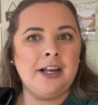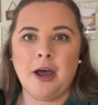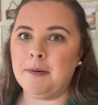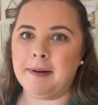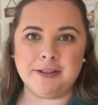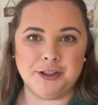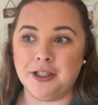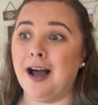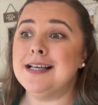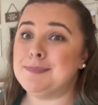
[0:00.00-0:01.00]
know about you
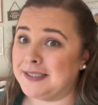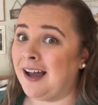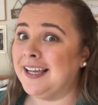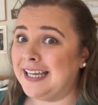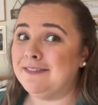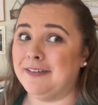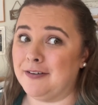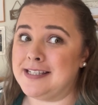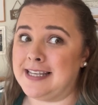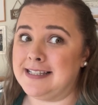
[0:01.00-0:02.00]
guys, but I get
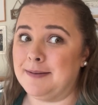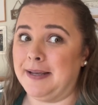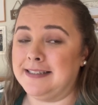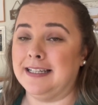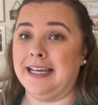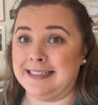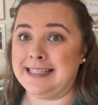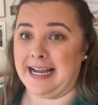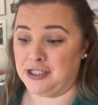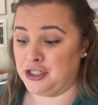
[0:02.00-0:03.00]
very sentimentally
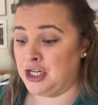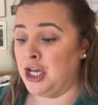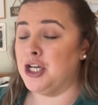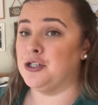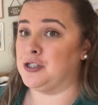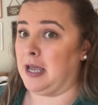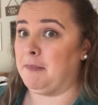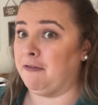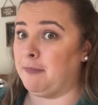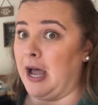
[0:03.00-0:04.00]
attached to some
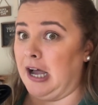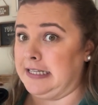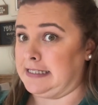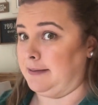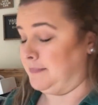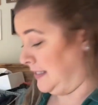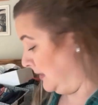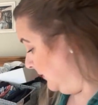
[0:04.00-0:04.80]
of my items.